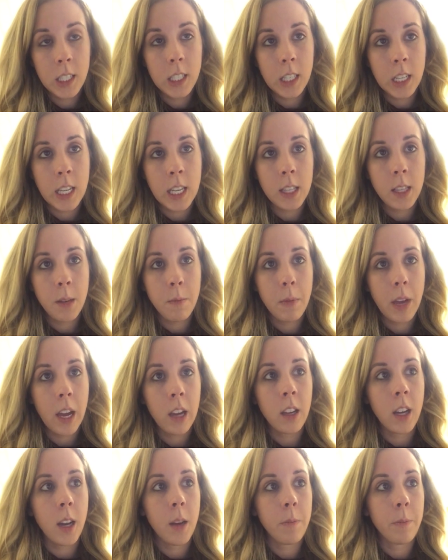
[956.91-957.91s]
to heat them
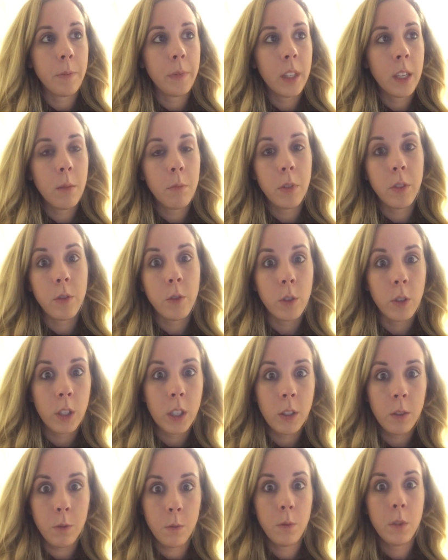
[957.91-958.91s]
back up before
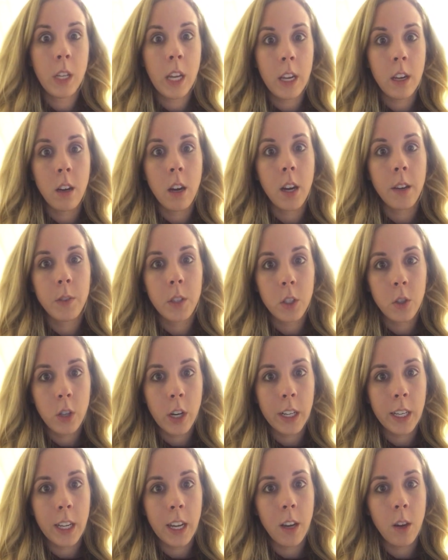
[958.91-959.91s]
you take off to
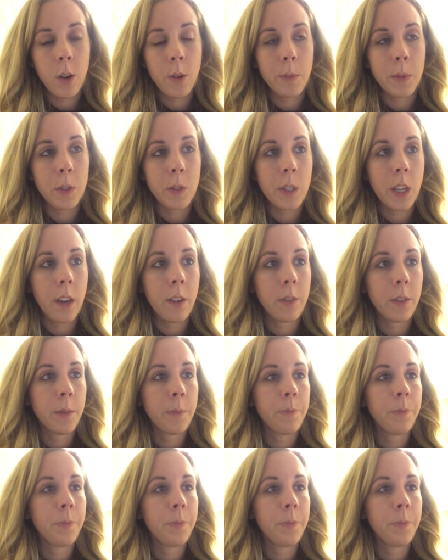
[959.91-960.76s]
try to get home yourself.